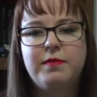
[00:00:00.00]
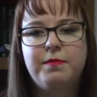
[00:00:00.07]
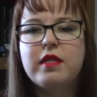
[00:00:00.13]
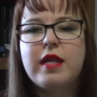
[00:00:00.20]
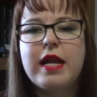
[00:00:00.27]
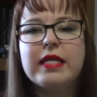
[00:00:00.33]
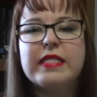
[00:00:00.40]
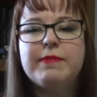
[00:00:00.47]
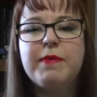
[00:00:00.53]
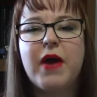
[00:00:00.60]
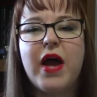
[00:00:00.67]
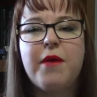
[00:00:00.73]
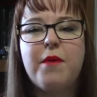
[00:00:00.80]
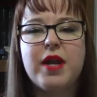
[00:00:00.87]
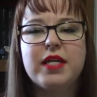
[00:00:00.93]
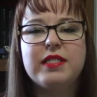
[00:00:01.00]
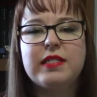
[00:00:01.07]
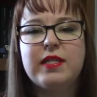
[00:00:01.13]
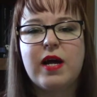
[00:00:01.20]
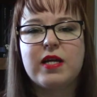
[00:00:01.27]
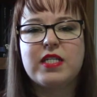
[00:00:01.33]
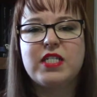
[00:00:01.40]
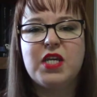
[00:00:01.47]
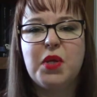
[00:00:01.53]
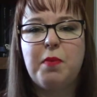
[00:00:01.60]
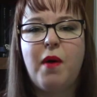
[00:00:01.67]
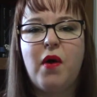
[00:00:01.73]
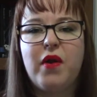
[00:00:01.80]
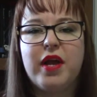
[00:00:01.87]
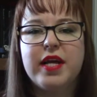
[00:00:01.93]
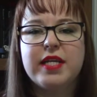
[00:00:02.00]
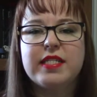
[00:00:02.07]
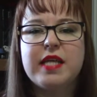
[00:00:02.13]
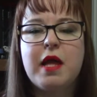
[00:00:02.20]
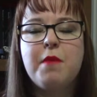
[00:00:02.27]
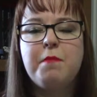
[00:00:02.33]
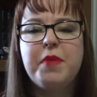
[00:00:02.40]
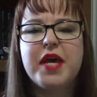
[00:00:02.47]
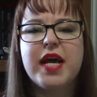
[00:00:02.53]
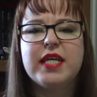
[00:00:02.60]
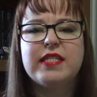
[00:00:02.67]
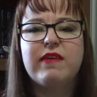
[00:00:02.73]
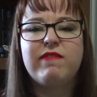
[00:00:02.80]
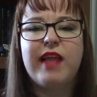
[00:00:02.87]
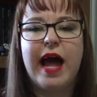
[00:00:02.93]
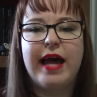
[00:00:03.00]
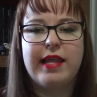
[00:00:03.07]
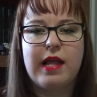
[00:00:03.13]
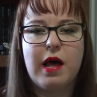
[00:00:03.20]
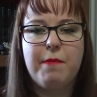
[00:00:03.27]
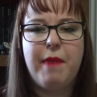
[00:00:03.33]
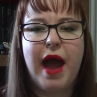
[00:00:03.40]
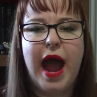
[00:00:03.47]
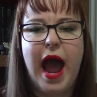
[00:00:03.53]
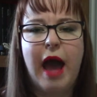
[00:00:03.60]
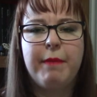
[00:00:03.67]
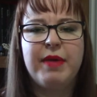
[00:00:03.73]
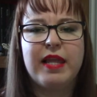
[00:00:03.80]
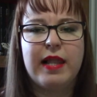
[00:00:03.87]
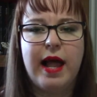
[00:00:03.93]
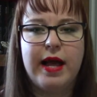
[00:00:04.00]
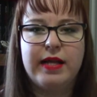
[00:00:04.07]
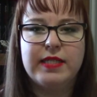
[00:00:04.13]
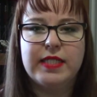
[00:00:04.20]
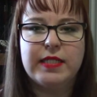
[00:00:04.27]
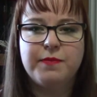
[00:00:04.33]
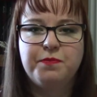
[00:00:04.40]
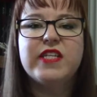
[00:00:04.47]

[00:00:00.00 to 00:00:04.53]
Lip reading: The next book I wanted to talk to you about is Because of Lila by Abbi Glines.